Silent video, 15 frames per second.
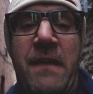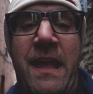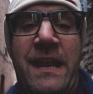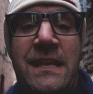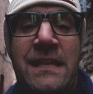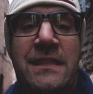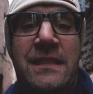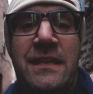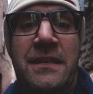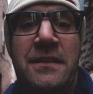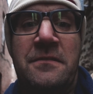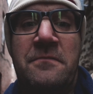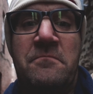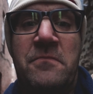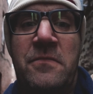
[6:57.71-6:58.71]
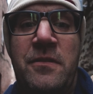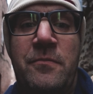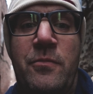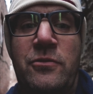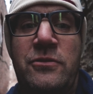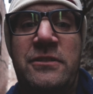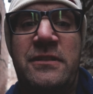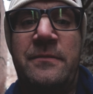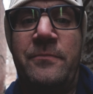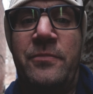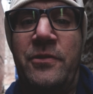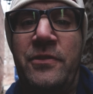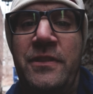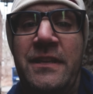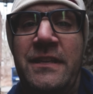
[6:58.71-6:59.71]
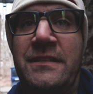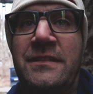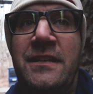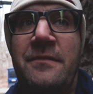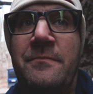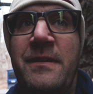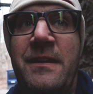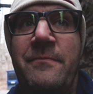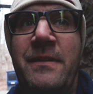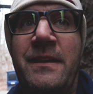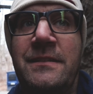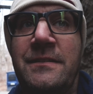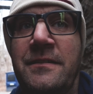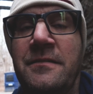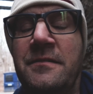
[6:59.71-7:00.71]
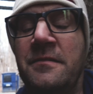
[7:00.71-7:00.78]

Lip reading: Anything, the most simple things can be amazing.